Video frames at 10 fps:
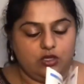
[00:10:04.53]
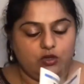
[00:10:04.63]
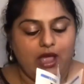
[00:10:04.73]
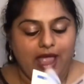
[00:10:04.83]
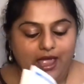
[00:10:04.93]

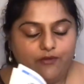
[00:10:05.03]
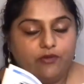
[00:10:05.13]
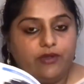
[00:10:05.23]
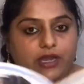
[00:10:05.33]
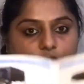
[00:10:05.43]
So I have
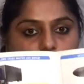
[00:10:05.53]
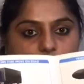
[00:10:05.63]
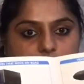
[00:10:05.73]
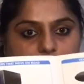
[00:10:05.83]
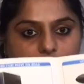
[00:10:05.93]
a very
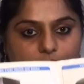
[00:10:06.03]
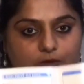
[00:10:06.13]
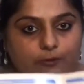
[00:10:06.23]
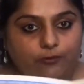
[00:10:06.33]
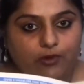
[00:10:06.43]
good
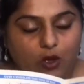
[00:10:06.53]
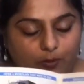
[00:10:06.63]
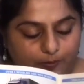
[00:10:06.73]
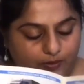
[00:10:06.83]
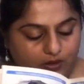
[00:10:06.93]

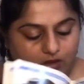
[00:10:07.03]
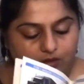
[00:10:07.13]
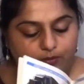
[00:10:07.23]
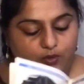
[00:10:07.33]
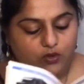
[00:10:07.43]
flip-flop
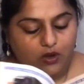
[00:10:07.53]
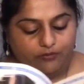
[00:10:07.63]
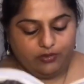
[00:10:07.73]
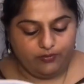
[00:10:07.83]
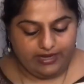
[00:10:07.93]
book
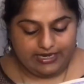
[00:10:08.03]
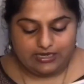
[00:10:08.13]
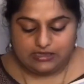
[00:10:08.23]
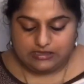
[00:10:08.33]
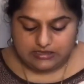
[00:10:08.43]
of the
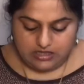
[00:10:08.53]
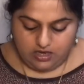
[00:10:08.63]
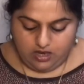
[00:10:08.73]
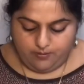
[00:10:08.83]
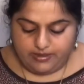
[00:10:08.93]
vehicles.
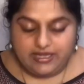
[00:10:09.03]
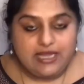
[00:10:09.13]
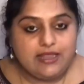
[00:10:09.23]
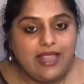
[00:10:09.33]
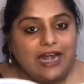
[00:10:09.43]
but
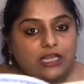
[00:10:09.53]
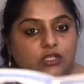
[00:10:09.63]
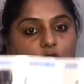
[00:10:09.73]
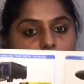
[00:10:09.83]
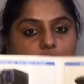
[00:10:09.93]
then that
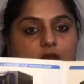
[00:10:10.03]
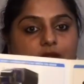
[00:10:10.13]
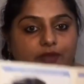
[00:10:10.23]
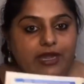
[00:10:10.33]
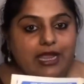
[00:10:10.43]
is only
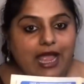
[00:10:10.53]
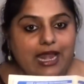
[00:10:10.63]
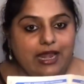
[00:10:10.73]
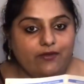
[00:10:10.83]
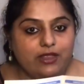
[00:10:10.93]
on a very
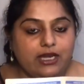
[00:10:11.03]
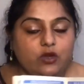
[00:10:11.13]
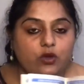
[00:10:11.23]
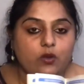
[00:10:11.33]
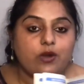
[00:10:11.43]
high level,
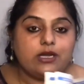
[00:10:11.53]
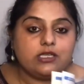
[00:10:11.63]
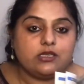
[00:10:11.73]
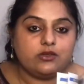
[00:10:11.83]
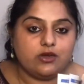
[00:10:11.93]
that okay, what
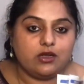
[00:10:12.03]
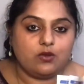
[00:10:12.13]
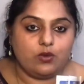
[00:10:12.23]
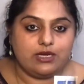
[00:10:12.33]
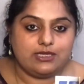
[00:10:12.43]
is a
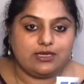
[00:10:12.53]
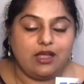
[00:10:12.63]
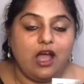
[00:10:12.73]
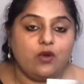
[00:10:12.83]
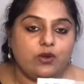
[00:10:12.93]
truck, what is a
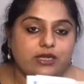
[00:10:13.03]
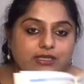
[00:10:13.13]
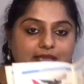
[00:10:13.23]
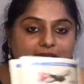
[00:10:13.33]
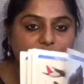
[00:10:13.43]
car, what
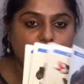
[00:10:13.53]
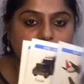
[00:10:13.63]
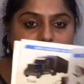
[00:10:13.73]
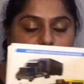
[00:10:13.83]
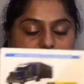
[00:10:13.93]
is an
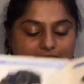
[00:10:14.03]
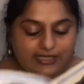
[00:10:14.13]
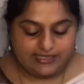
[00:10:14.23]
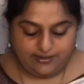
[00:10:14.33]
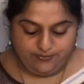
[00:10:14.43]
aeroplane, what
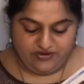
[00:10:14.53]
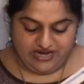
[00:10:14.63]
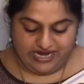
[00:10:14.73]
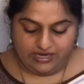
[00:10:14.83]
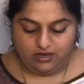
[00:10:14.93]
is a
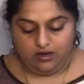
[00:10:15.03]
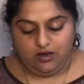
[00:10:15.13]
submarine.